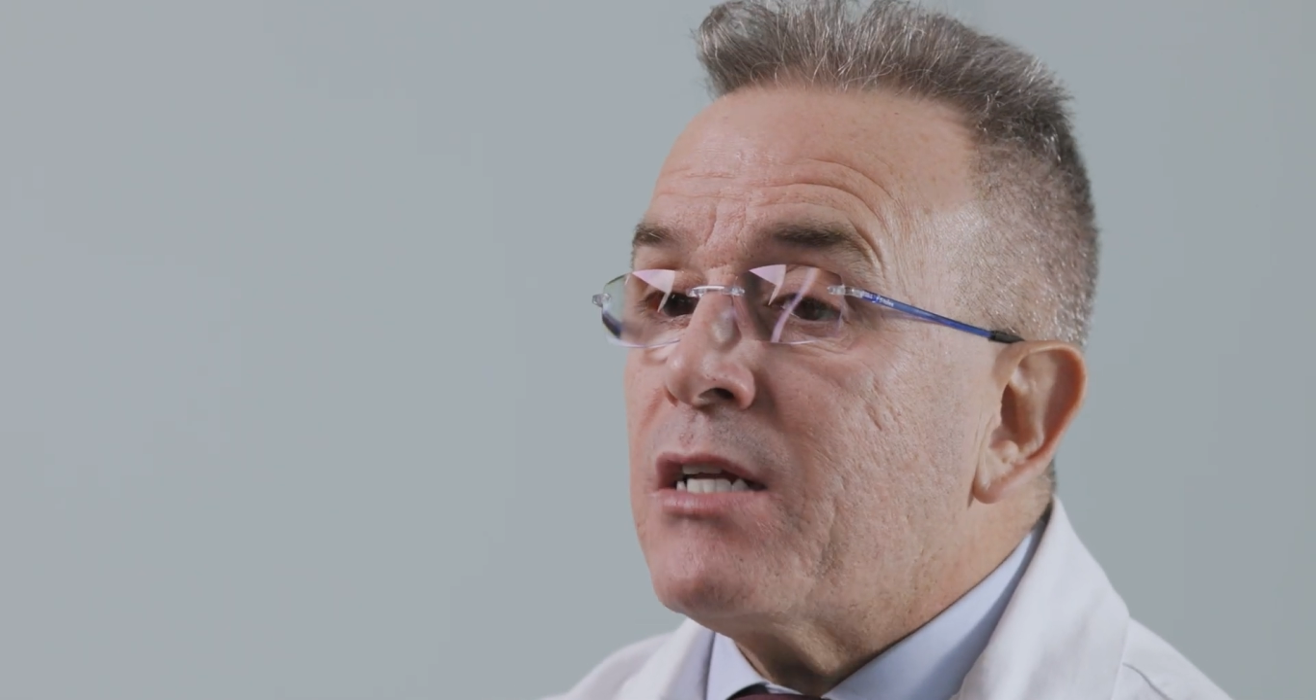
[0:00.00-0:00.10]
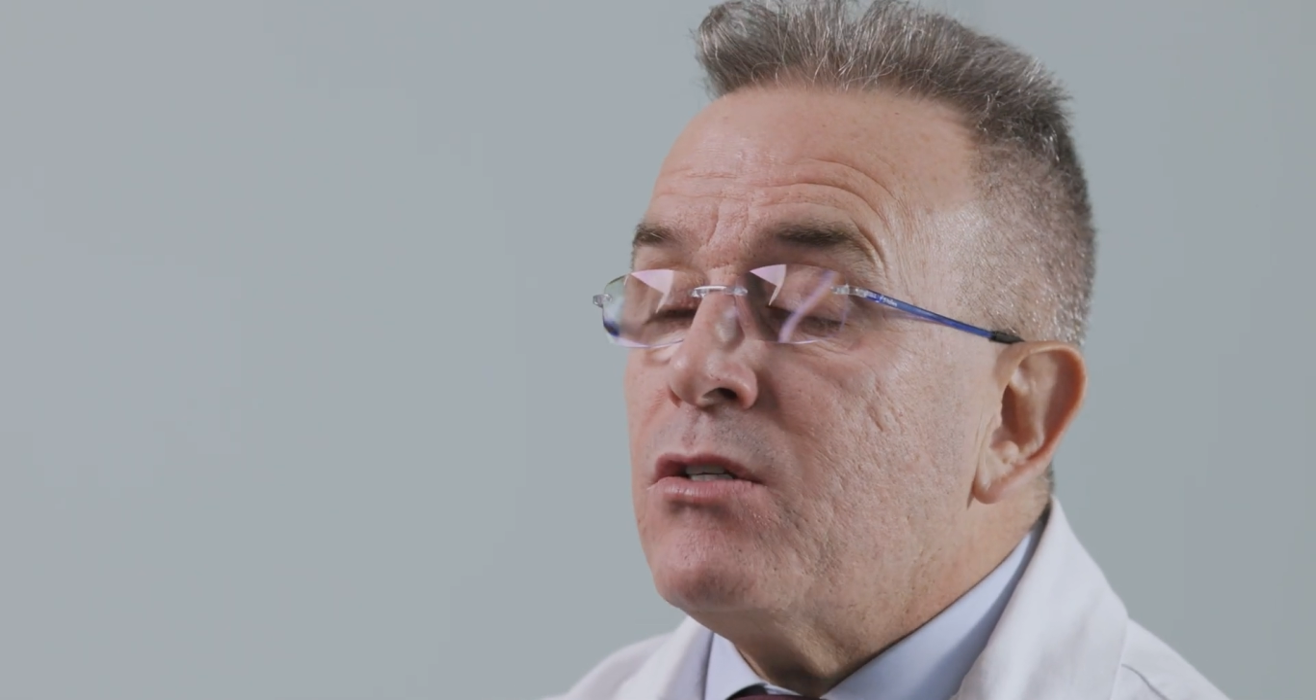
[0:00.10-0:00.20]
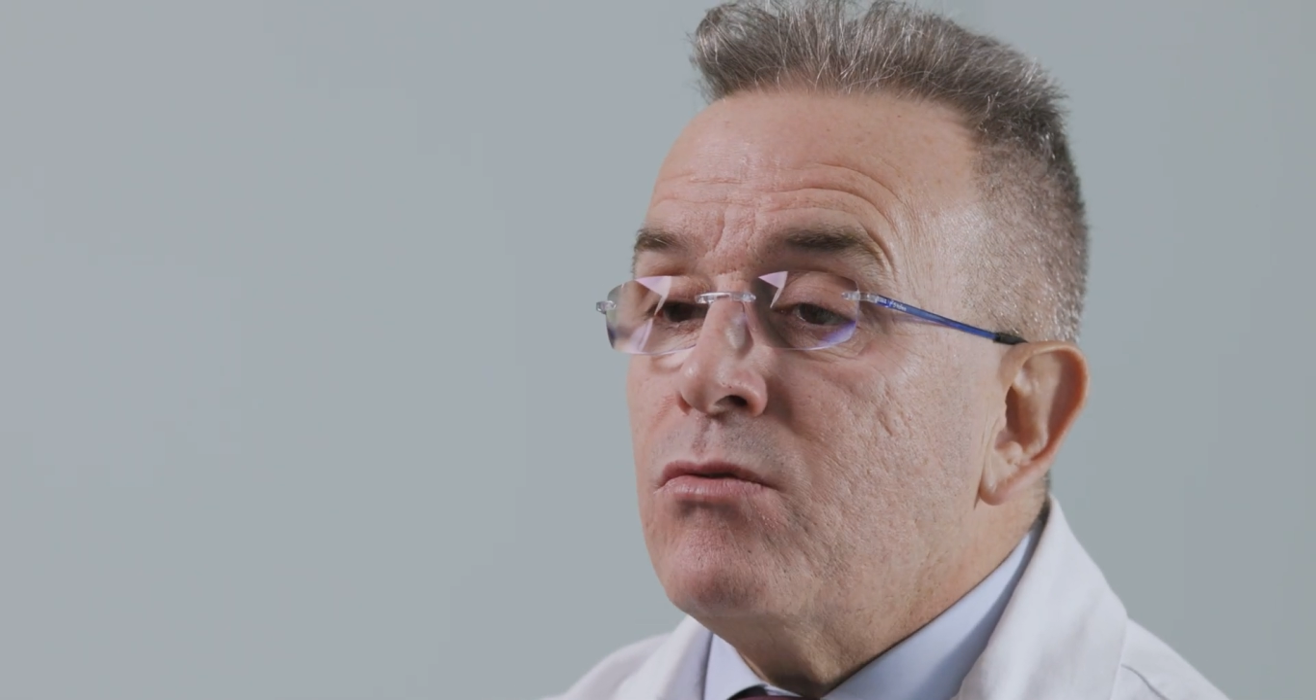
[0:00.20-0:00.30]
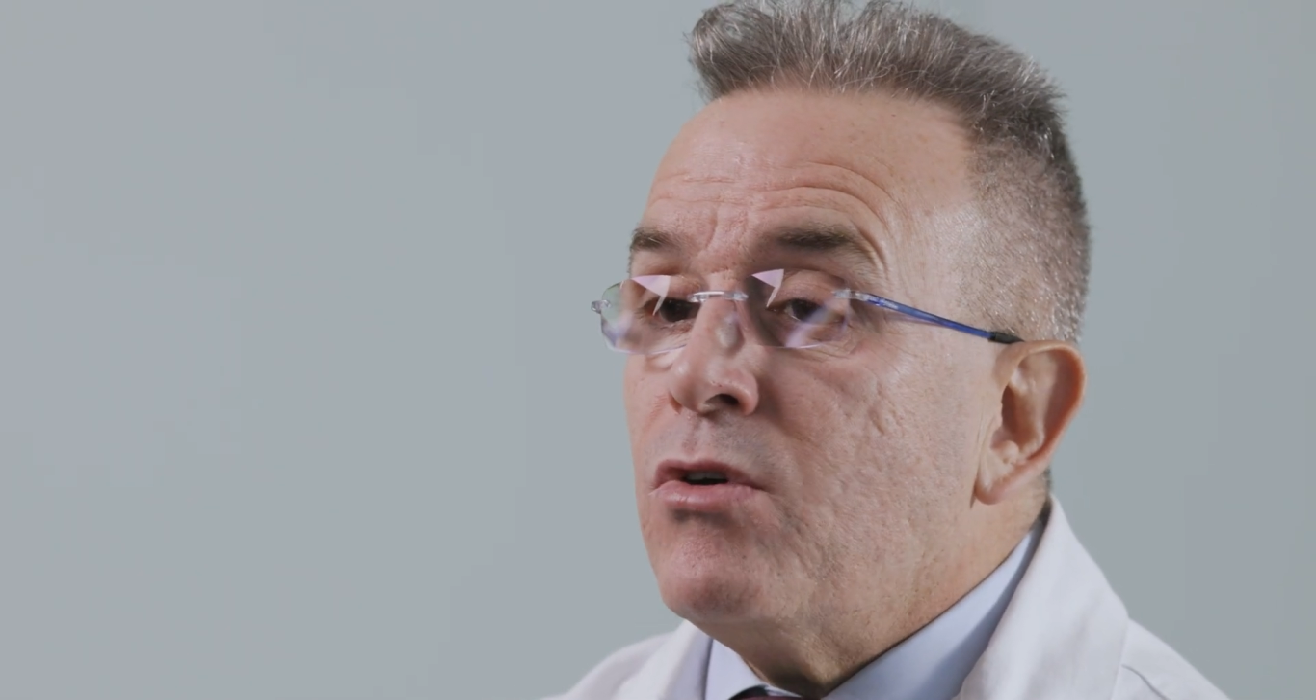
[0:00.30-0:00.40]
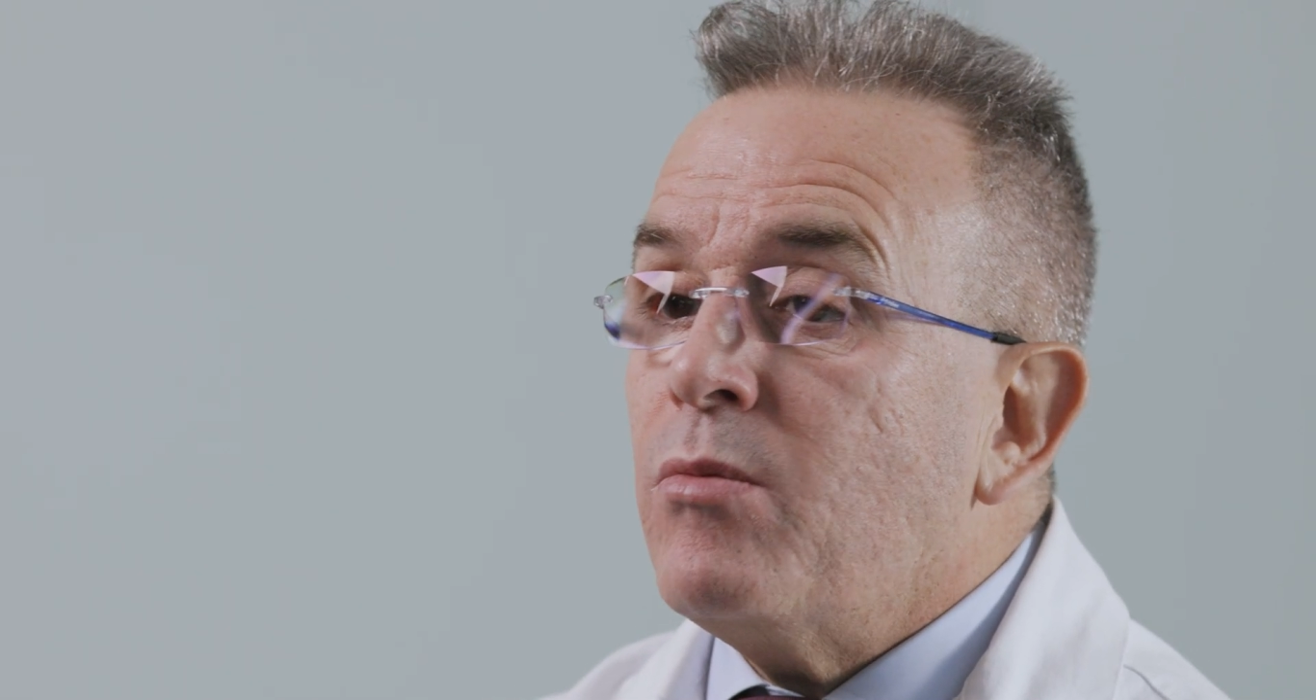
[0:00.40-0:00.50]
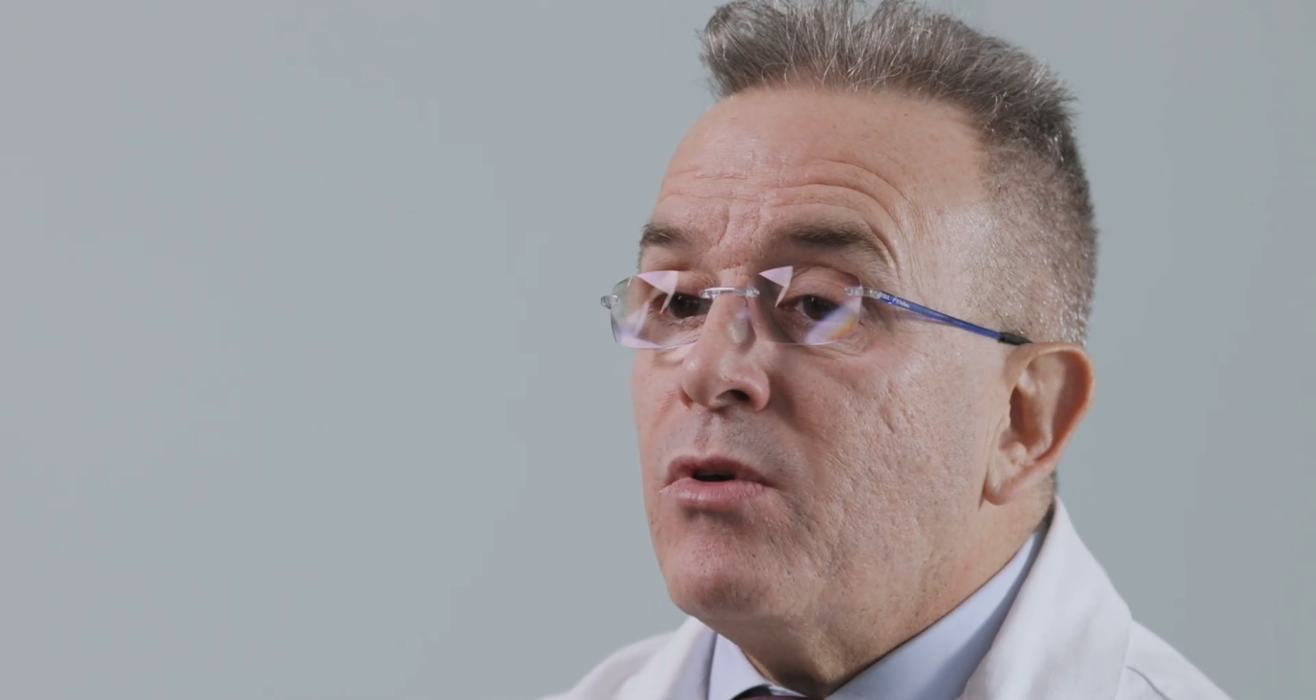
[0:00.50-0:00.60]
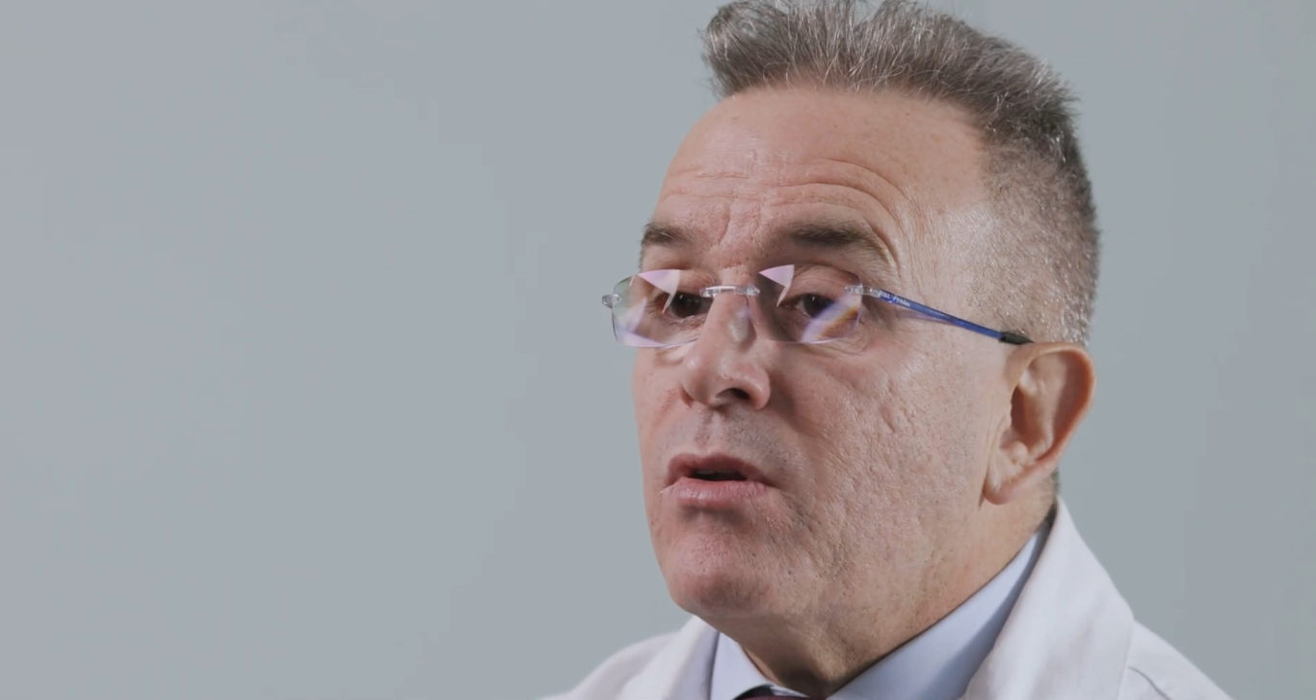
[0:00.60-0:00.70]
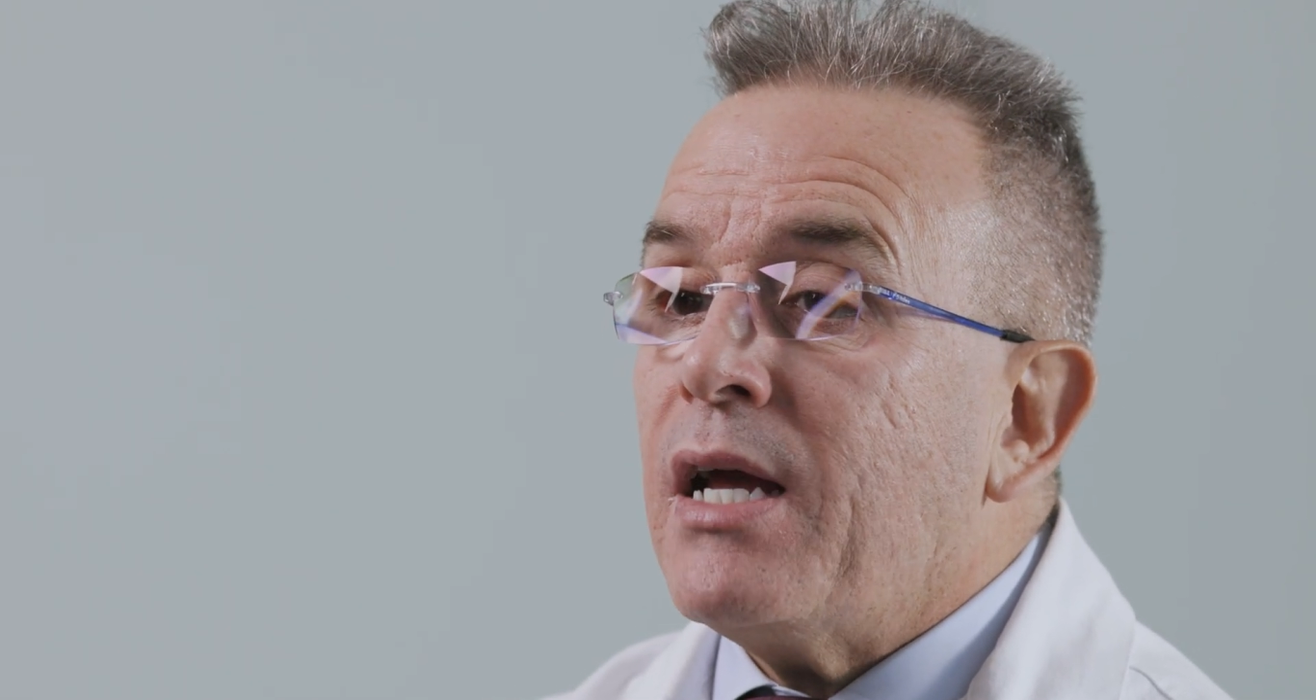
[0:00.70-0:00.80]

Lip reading: to normal